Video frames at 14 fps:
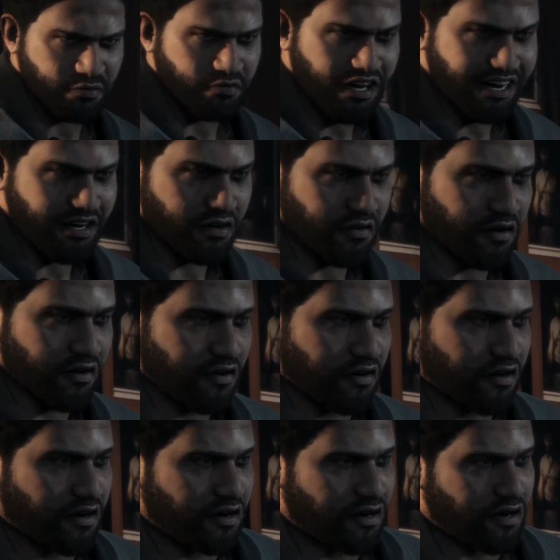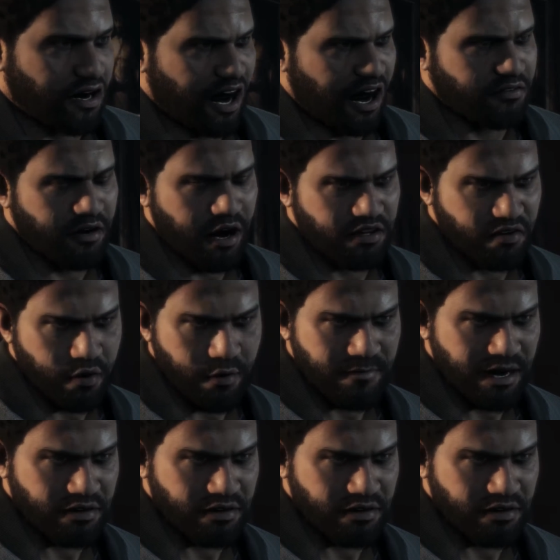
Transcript: thirsty. Clearly. I've lost too